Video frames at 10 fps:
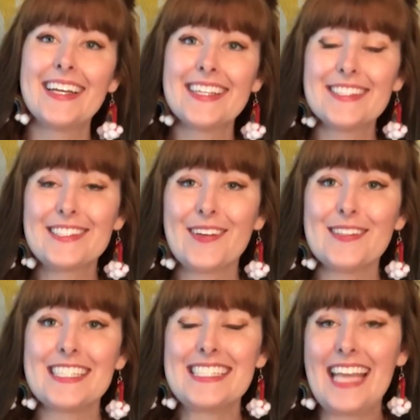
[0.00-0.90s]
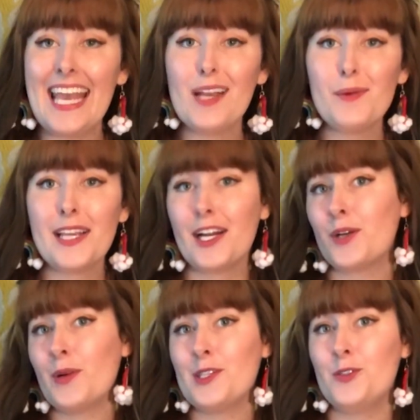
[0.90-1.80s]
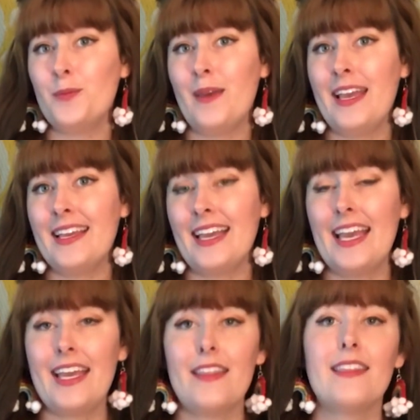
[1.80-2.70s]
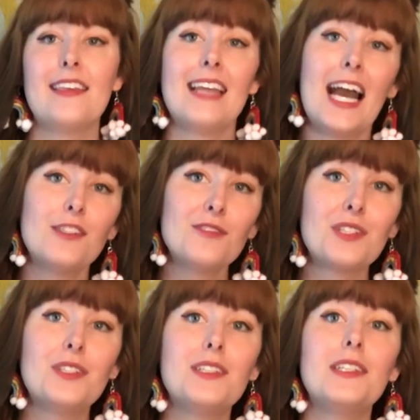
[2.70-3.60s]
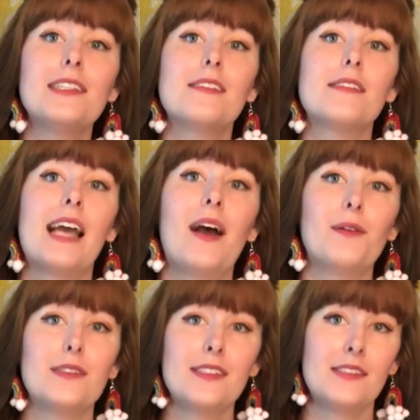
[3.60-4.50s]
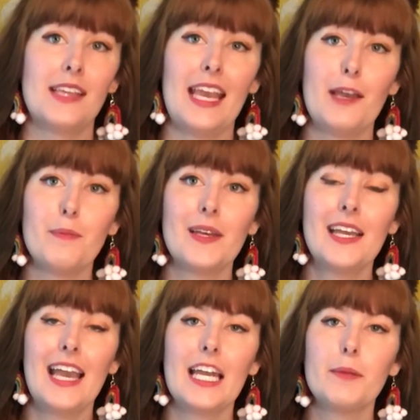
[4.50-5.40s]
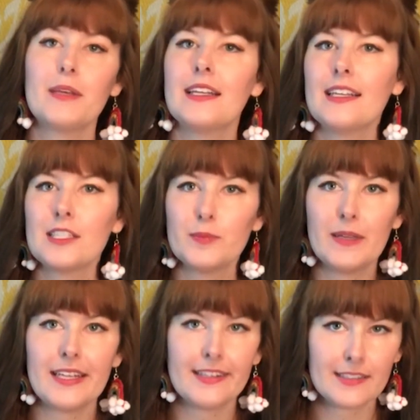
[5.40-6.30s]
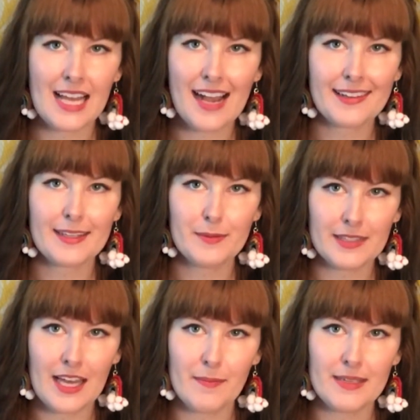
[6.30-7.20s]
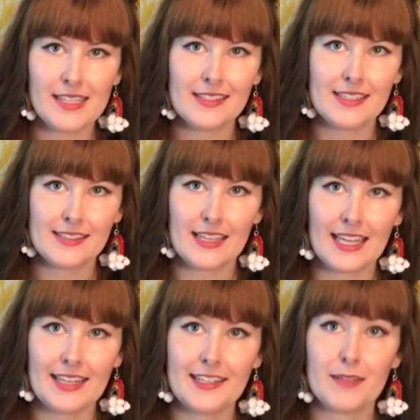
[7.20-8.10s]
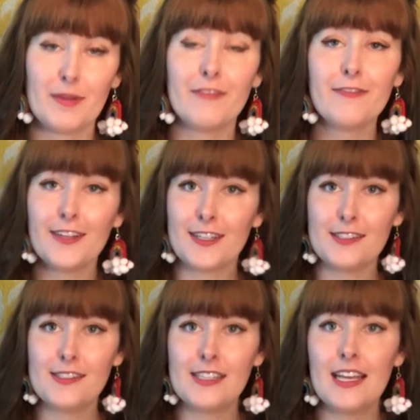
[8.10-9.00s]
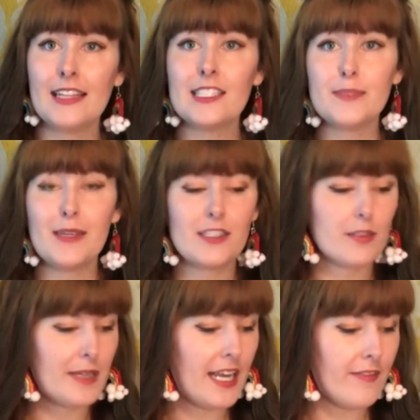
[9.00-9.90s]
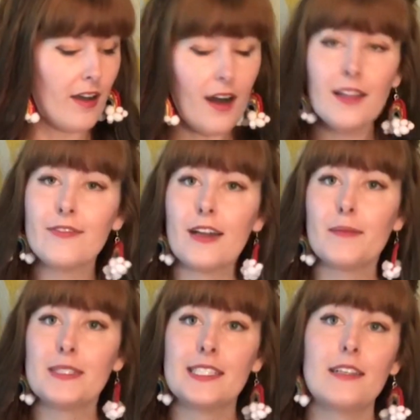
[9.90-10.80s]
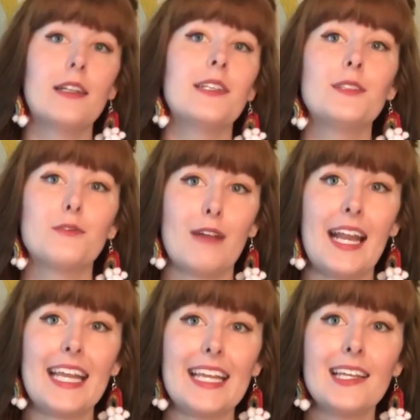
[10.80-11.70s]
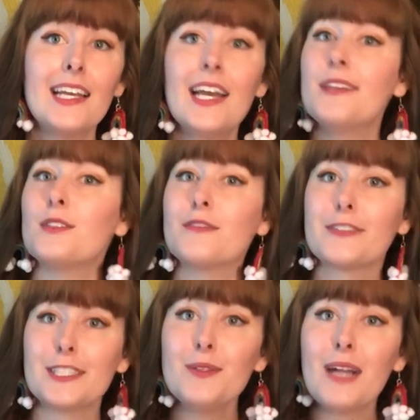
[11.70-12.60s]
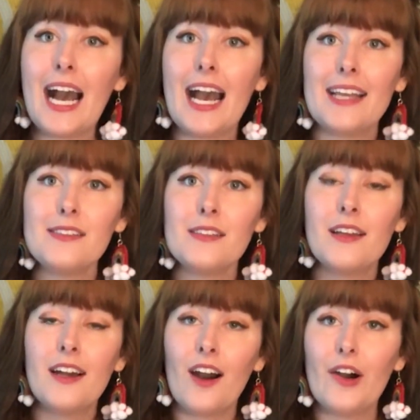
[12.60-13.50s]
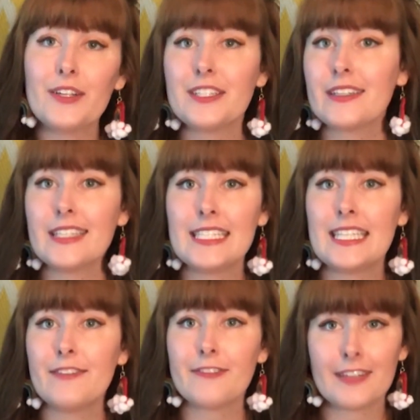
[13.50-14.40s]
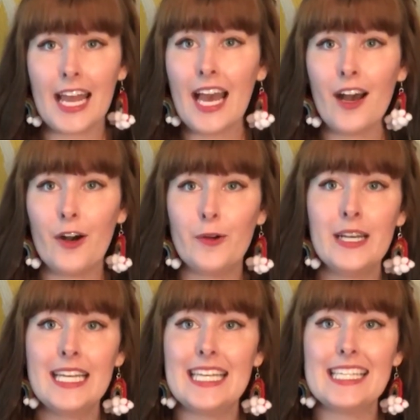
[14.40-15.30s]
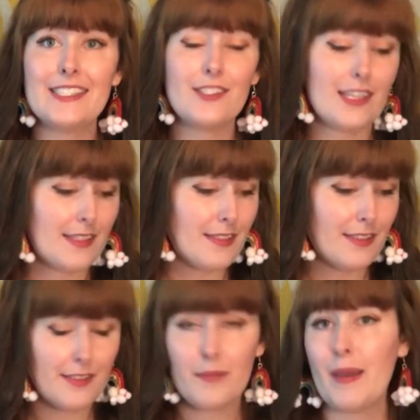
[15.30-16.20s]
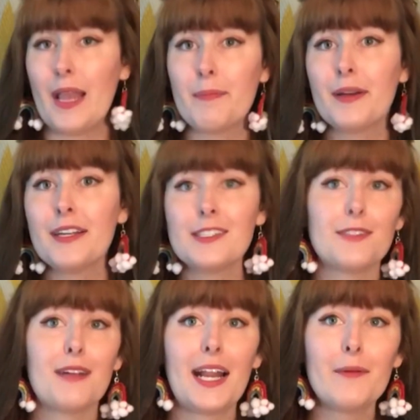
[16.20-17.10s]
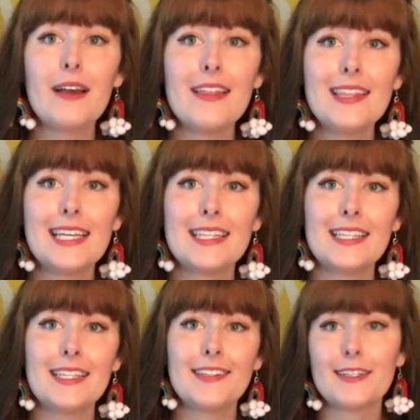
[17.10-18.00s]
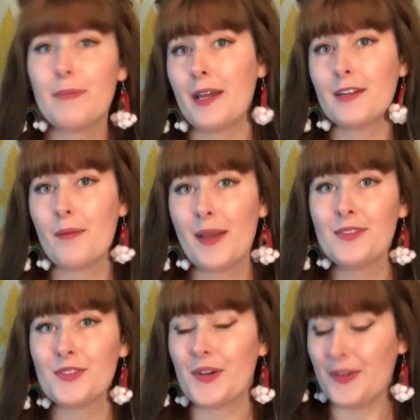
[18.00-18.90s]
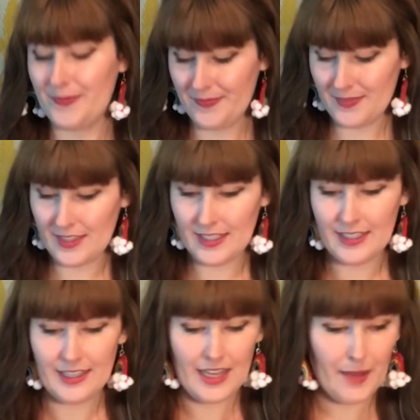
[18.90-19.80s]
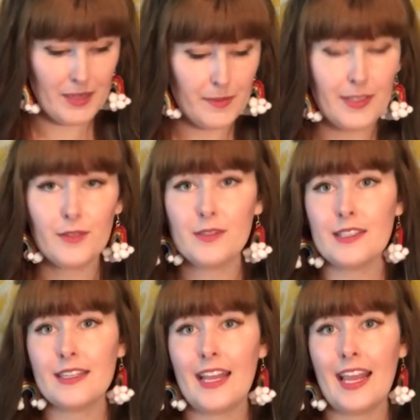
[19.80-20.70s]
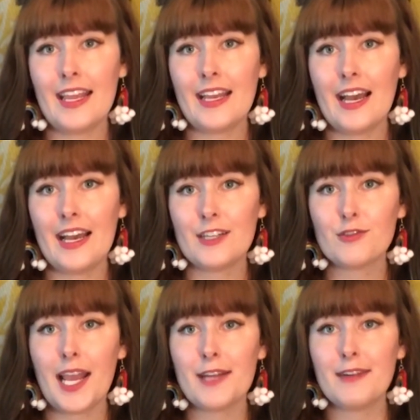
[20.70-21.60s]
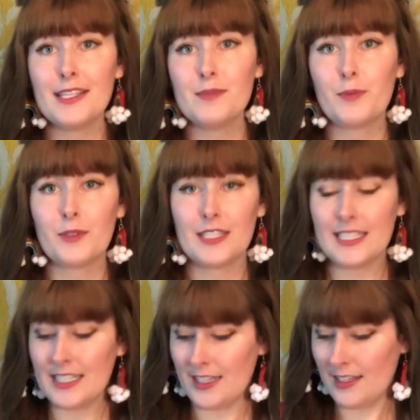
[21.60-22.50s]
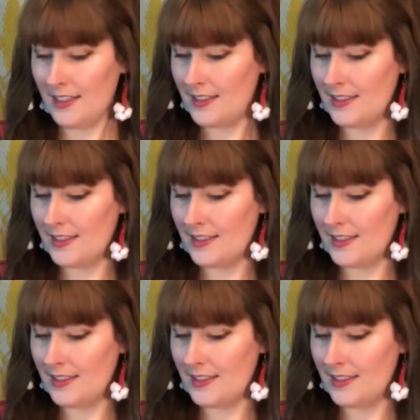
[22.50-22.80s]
So today we are going to make a theatrical soundscape, and I'm going to explain exactly what that means in a second here, but first, let's make sure we have all of our materials ready. So for you guys, all you're gonna need for now is just some paper to write with and then either a pen or a pencil. I'm gonna be using a dry erase board here.